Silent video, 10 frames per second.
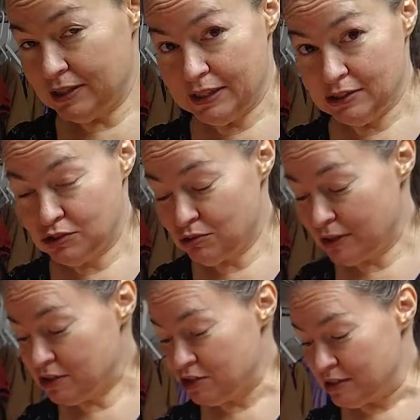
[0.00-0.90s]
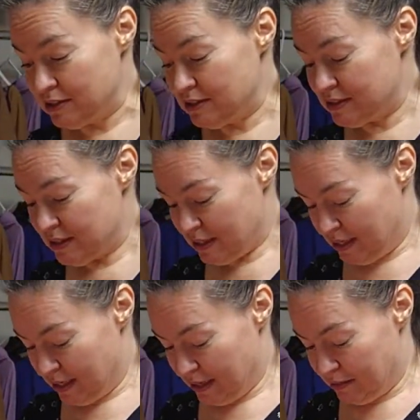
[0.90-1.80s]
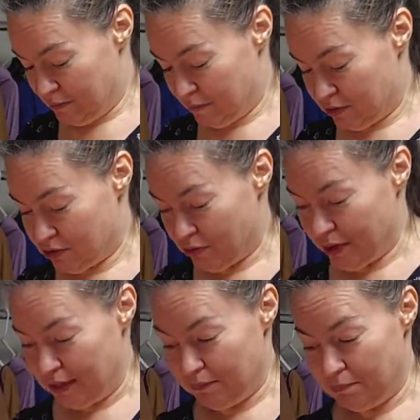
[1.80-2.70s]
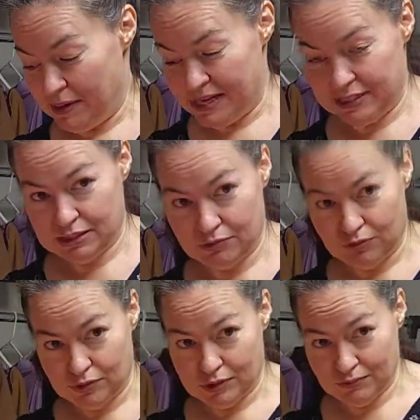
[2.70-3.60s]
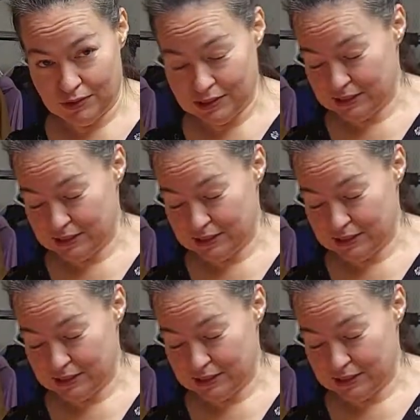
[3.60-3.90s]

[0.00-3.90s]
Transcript: instructions and go ahead and baste from this.